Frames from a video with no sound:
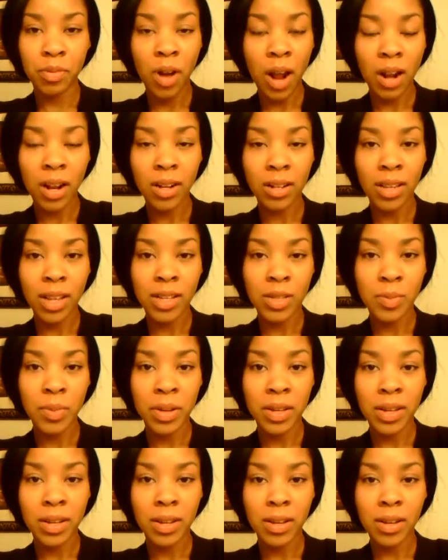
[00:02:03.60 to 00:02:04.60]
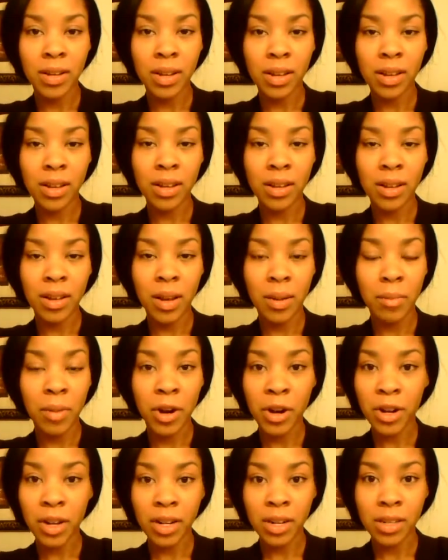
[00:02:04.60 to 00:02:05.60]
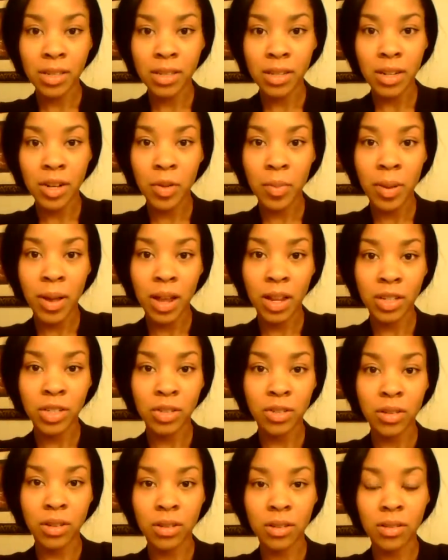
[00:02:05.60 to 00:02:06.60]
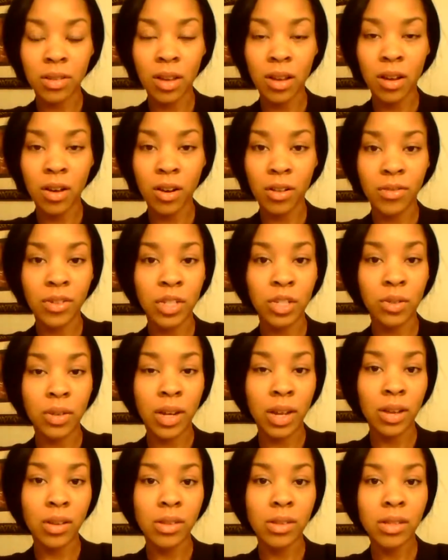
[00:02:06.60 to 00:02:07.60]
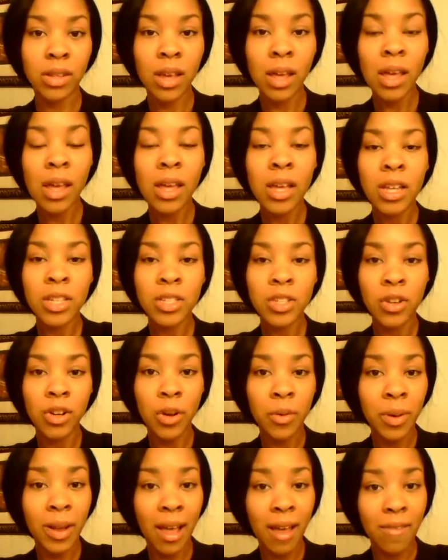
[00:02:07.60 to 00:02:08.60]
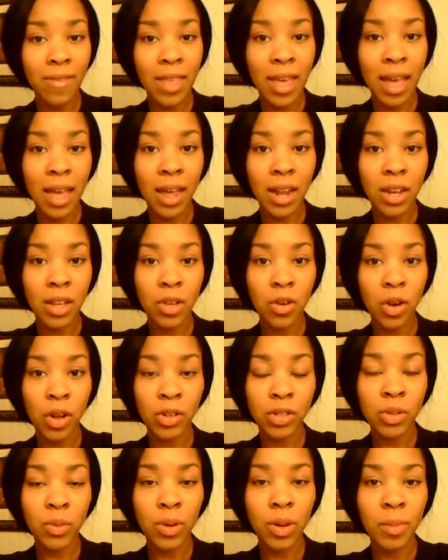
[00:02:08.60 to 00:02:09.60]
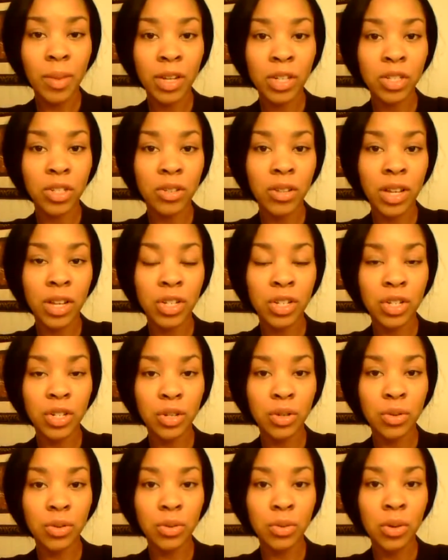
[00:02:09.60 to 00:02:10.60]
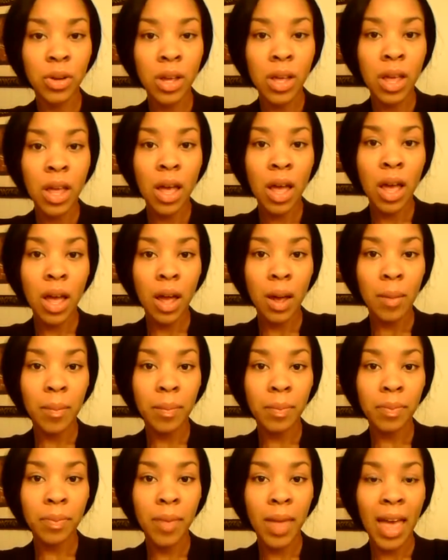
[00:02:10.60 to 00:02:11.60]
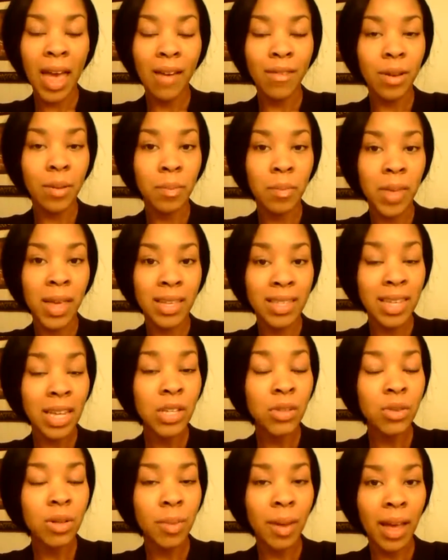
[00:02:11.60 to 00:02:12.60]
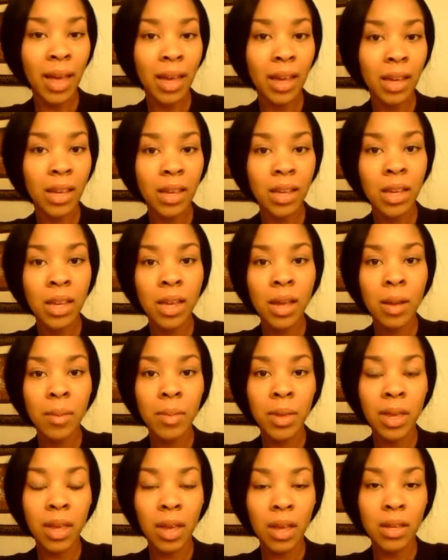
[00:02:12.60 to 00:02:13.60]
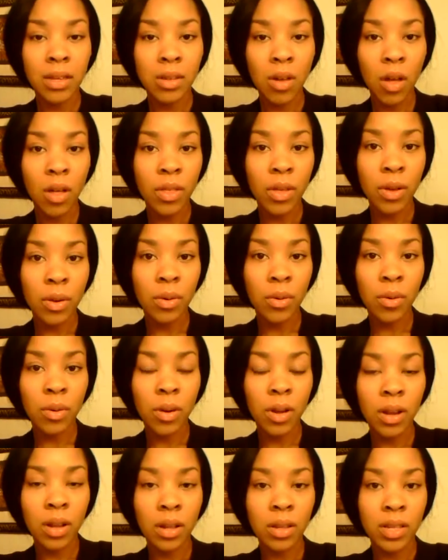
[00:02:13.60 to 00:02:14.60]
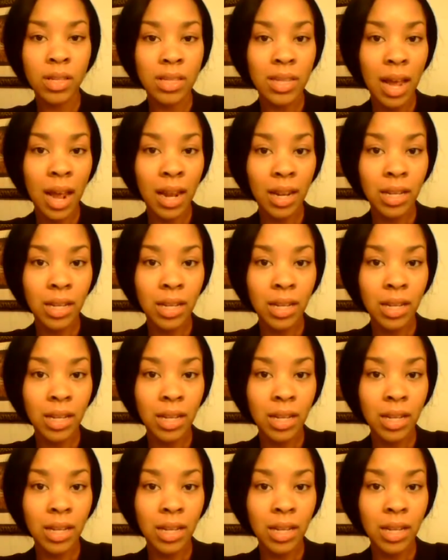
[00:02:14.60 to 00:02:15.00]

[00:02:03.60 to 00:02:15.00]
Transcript: product that's being marketed as the nail polish or the artificial nails. So you don't want to have that. You also want to make sure that you have an accessory bag, because although the